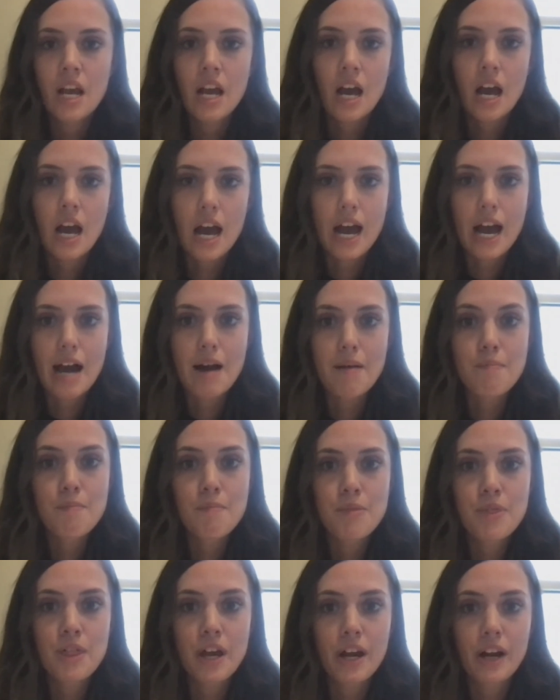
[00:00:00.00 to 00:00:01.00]
Um,
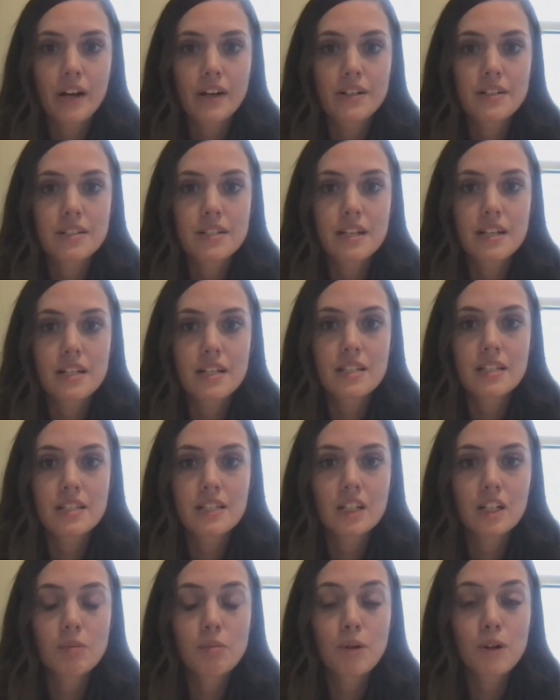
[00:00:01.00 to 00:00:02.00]
there's
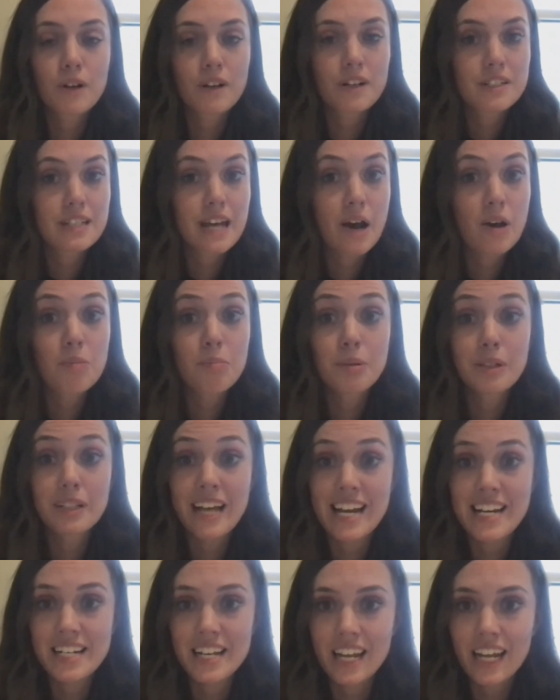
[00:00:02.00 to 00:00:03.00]
syllable or sound
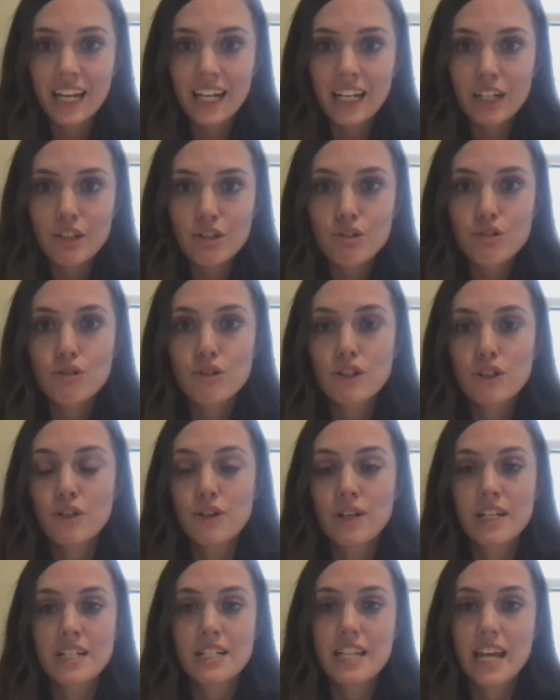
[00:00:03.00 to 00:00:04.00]
blending. So you
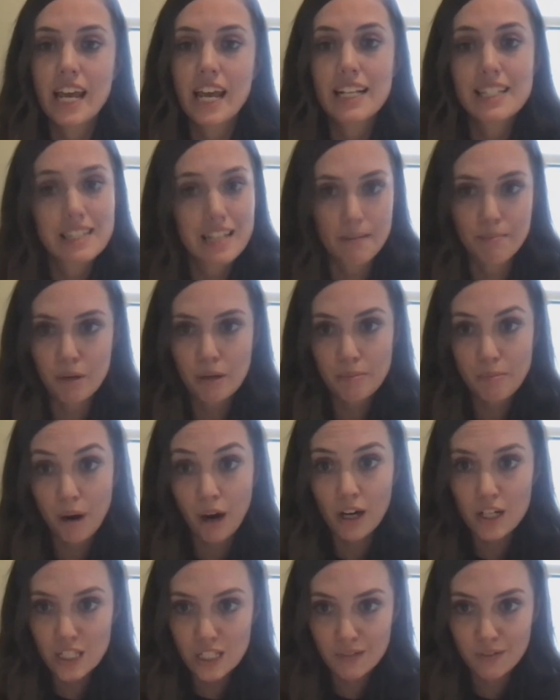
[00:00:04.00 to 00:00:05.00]
can take separate
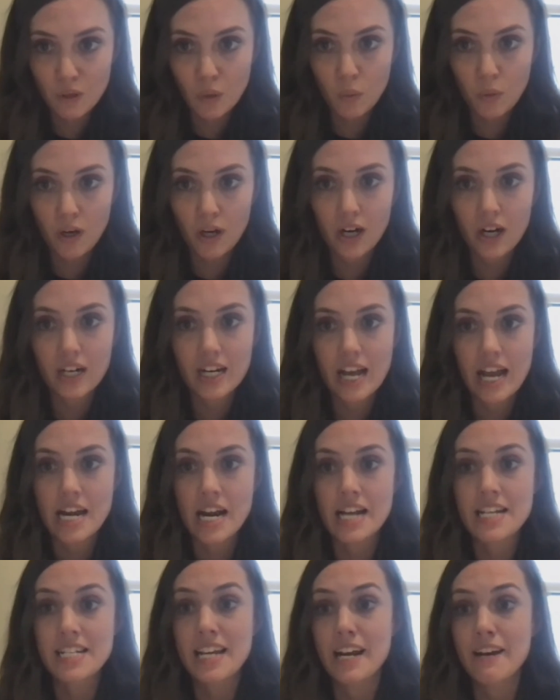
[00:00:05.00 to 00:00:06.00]
parts of a word and
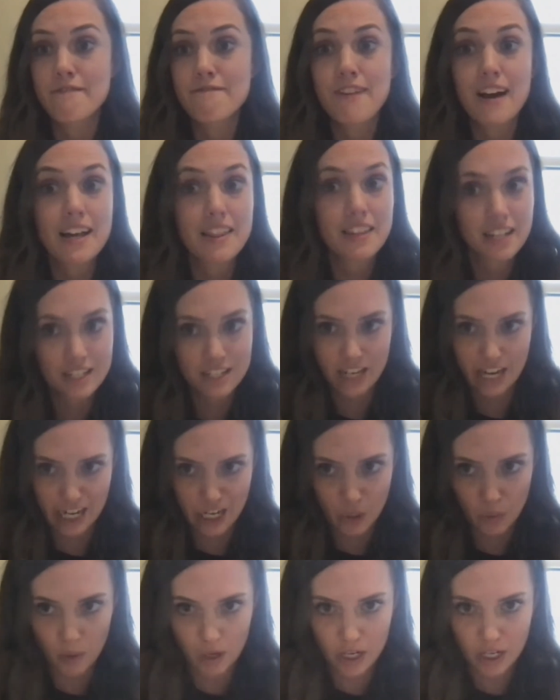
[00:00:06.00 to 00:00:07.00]
identify the
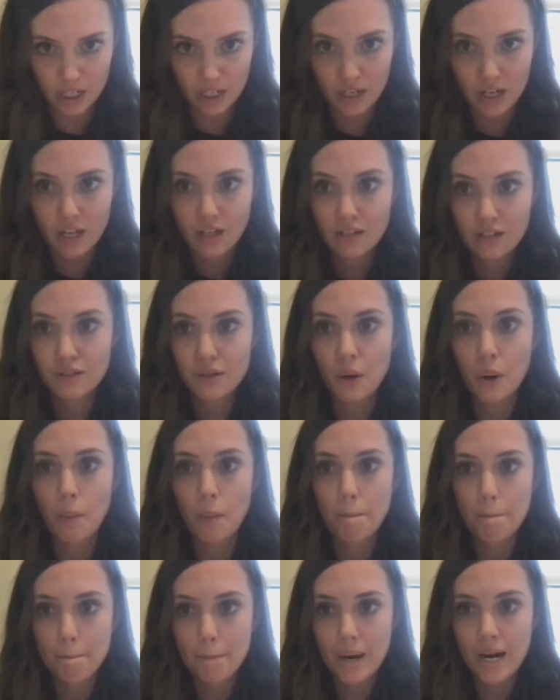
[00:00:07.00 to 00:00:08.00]
entire word. So
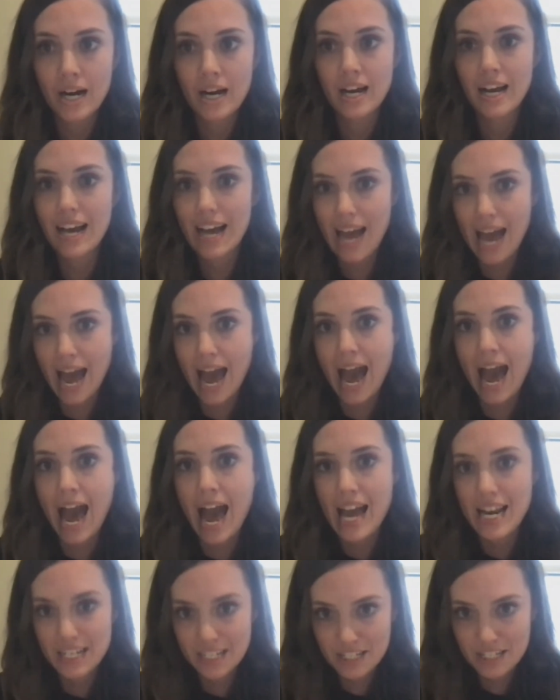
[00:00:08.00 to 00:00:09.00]
b, at
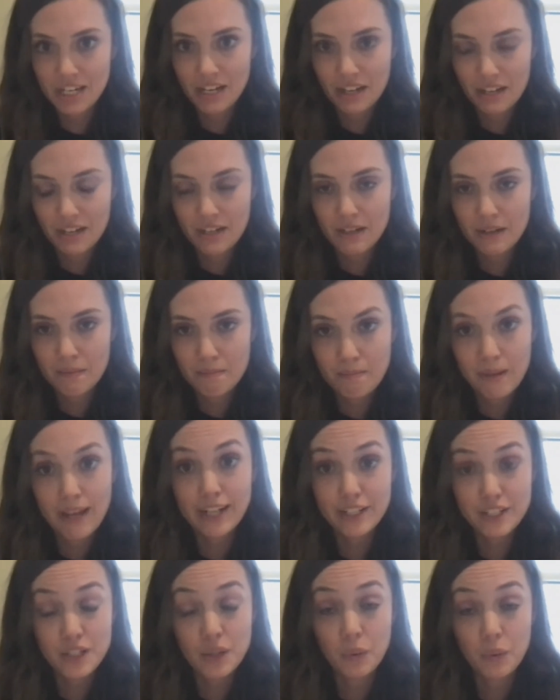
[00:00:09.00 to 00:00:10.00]

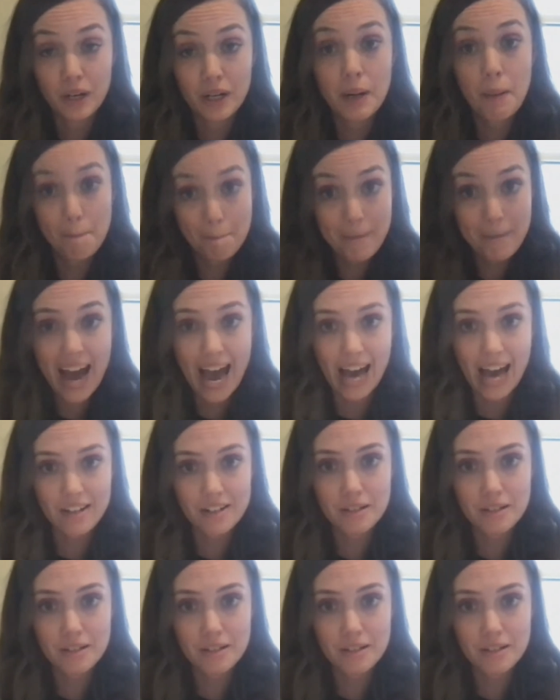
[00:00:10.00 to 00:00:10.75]
makes the word bat.